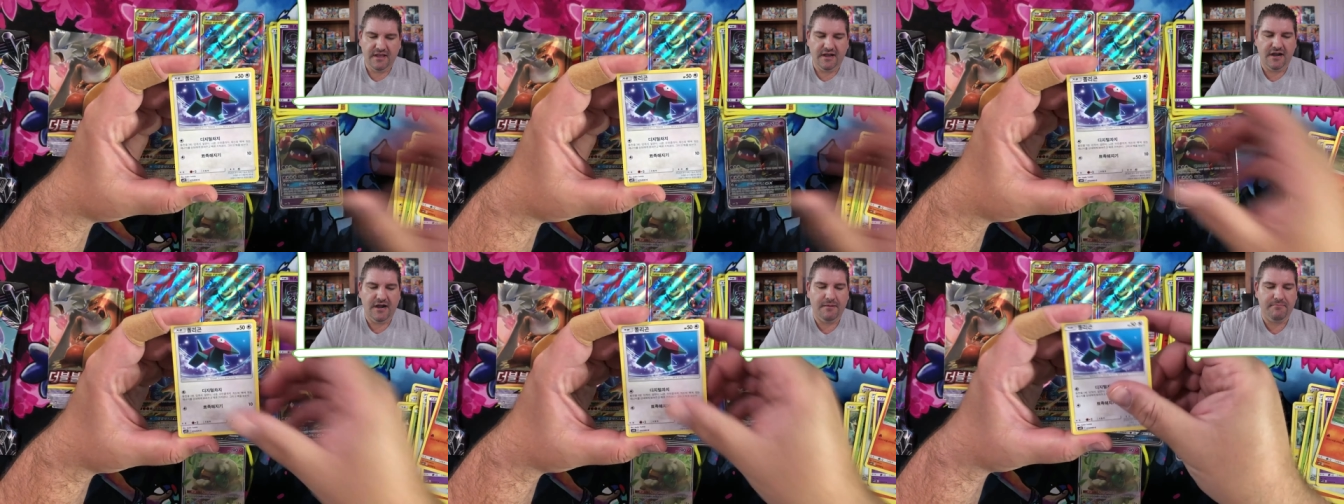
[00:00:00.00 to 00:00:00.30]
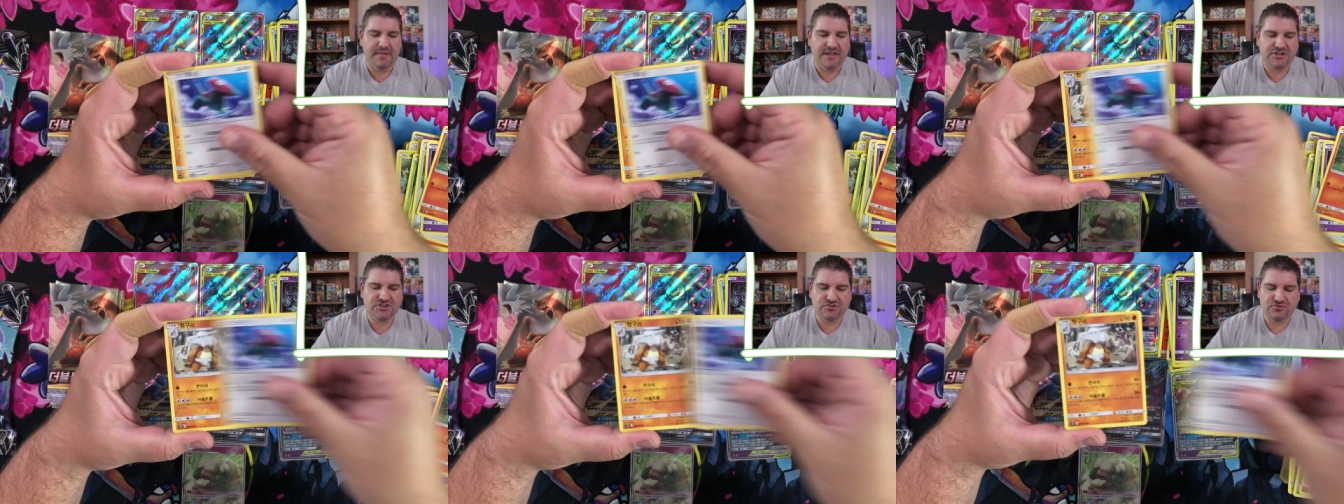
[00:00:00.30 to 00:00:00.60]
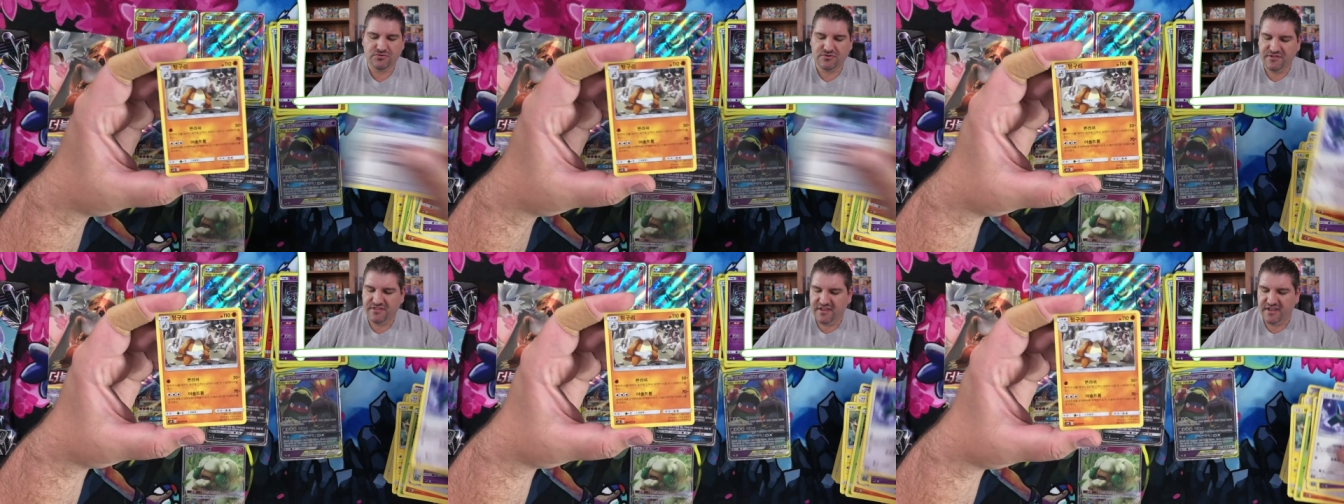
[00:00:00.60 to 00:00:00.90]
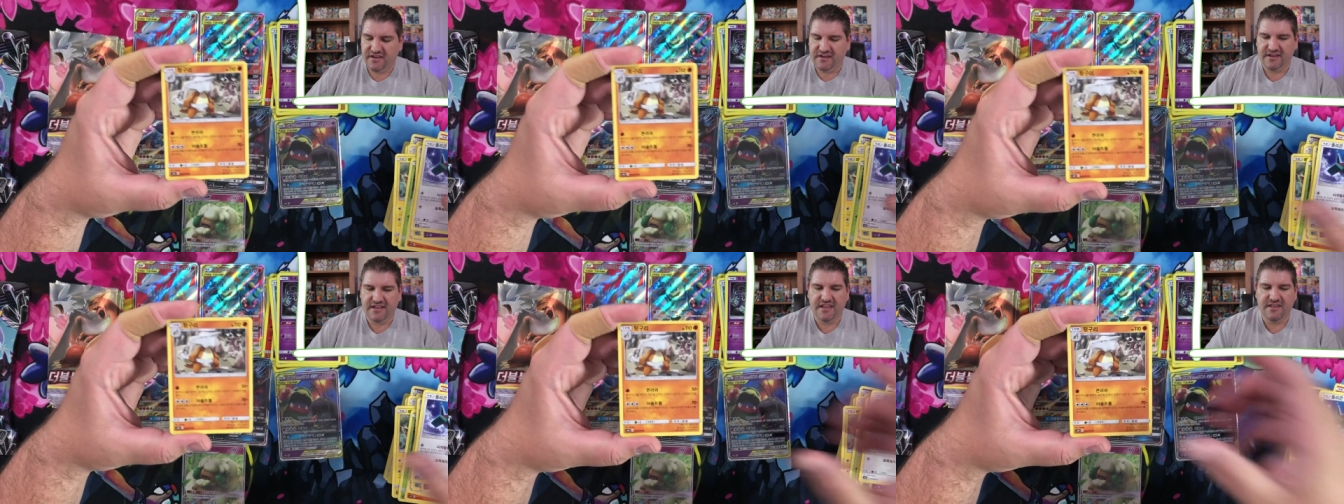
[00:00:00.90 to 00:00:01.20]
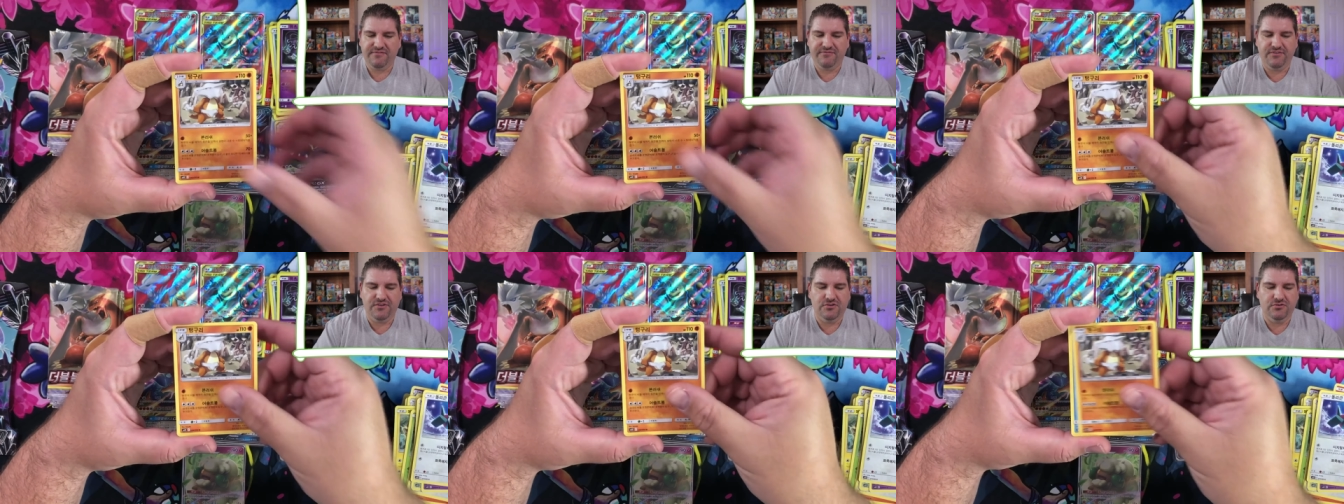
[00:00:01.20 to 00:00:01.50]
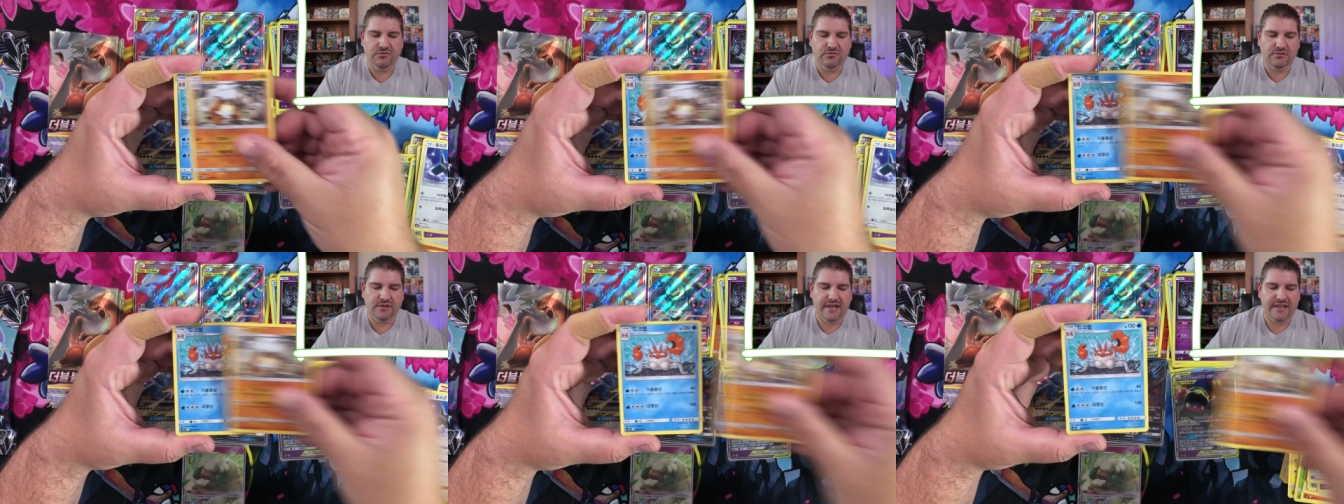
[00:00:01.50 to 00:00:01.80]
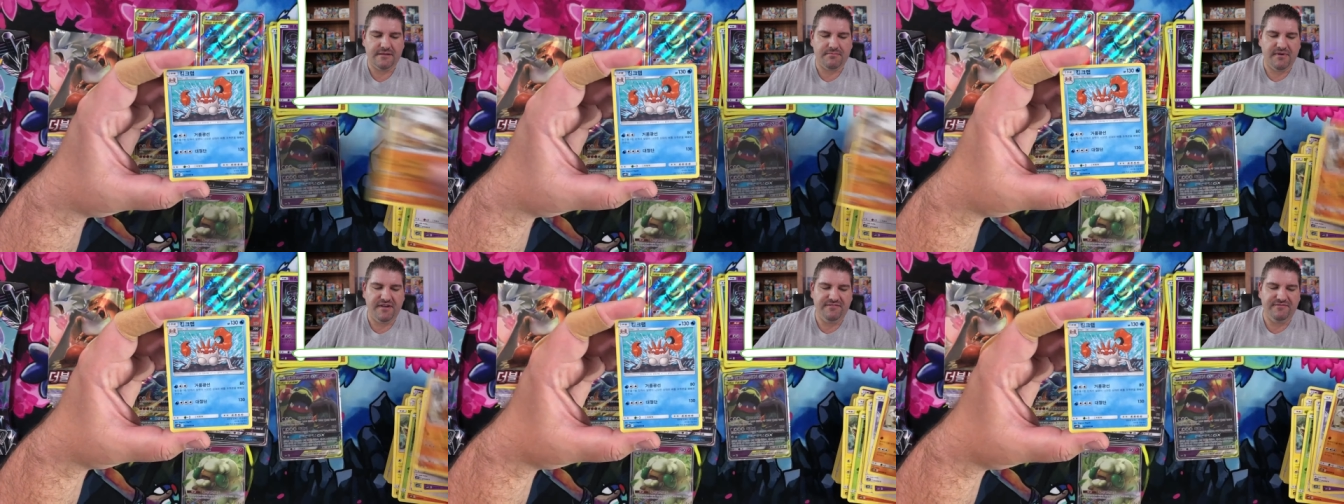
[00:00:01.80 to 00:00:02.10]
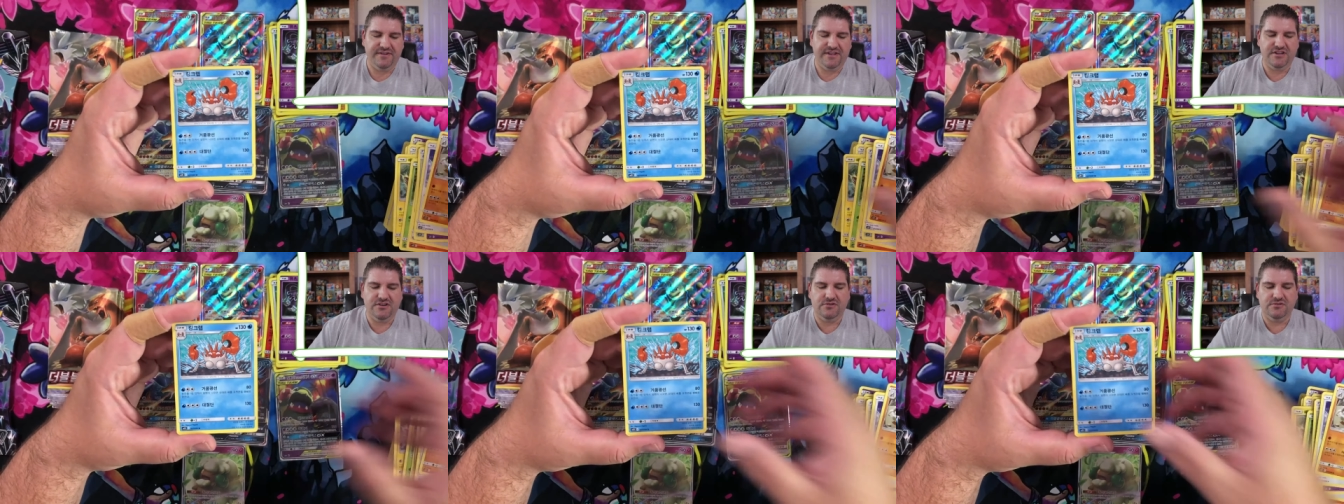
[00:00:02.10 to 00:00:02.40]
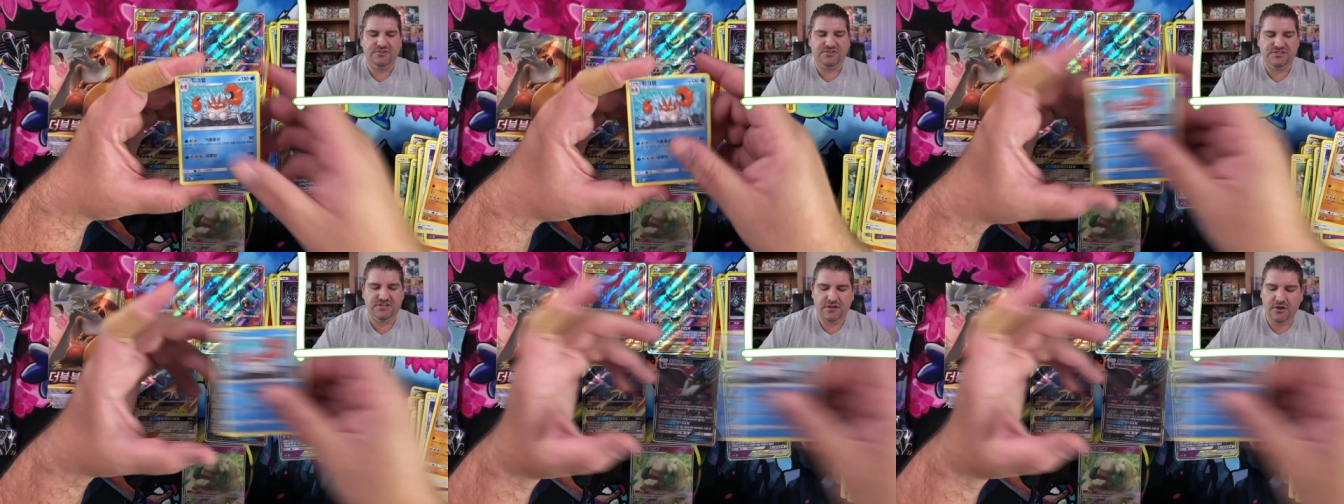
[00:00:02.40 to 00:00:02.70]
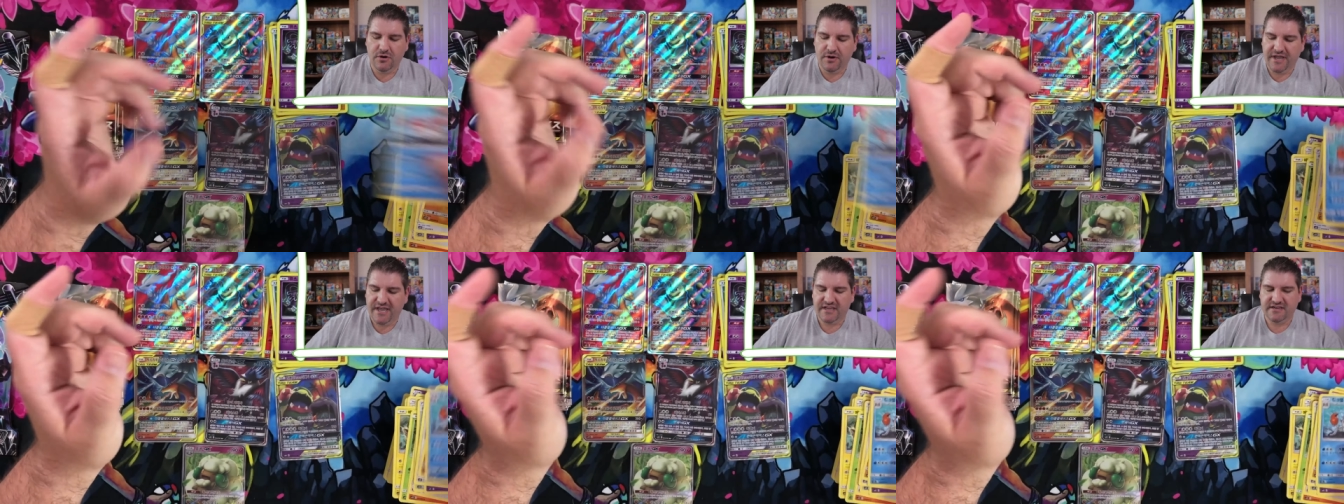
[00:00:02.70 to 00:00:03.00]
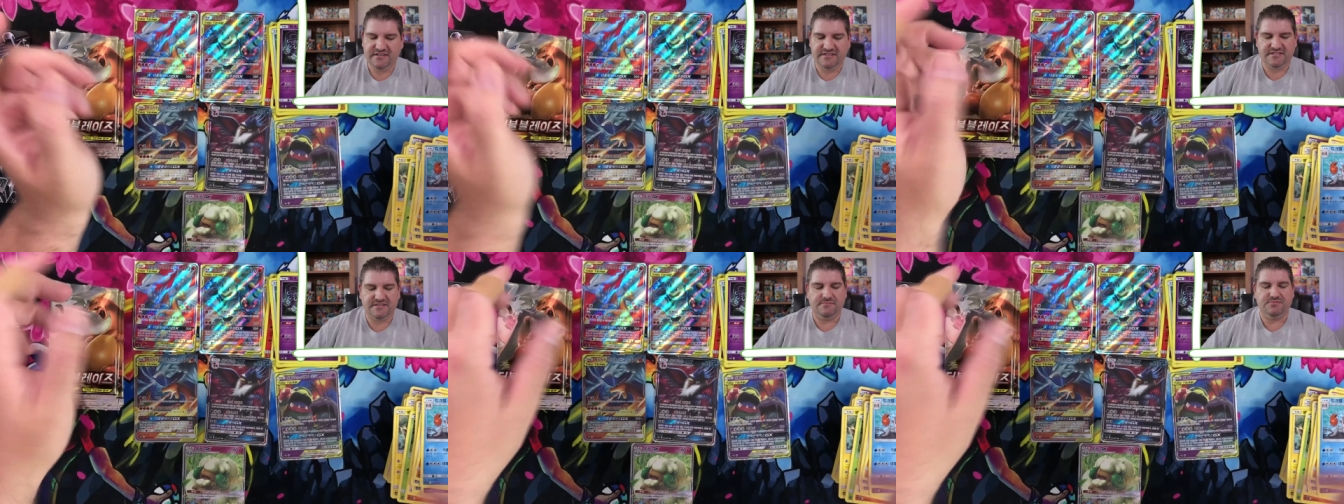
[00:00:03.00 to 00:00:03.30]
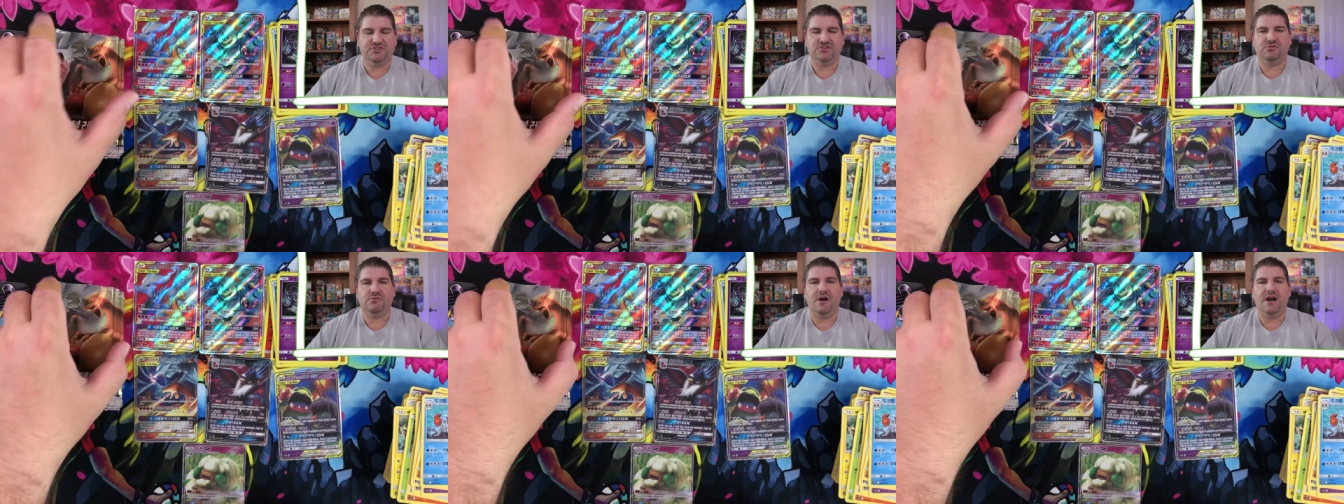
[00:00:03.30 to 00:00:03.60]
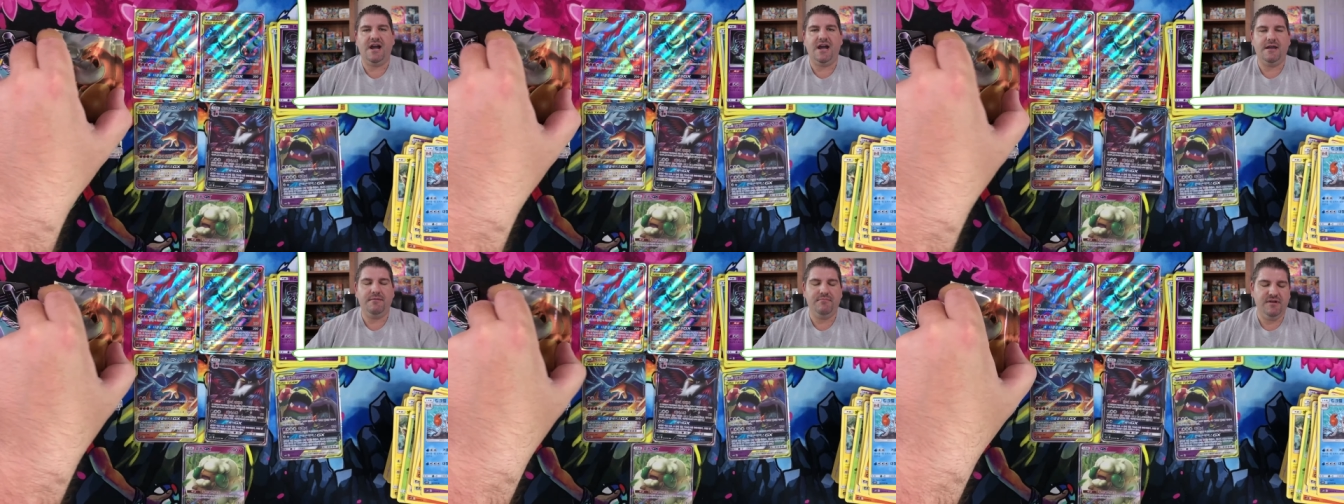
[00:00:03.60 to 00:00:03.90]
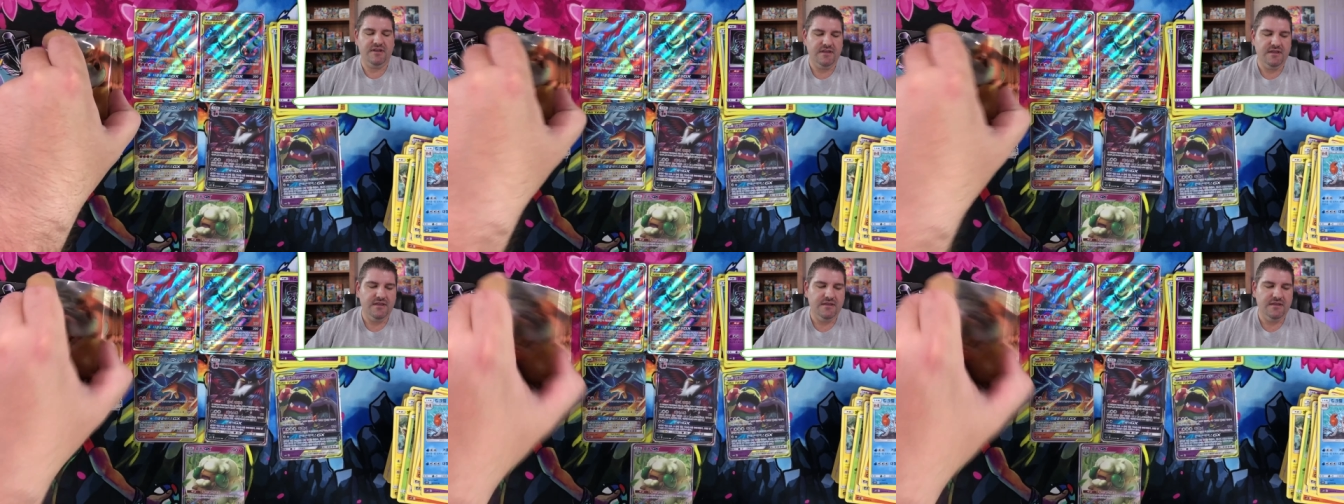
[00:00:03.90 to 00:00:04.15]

Uh, make sure that if you like my videos, you go ahead and subscribe.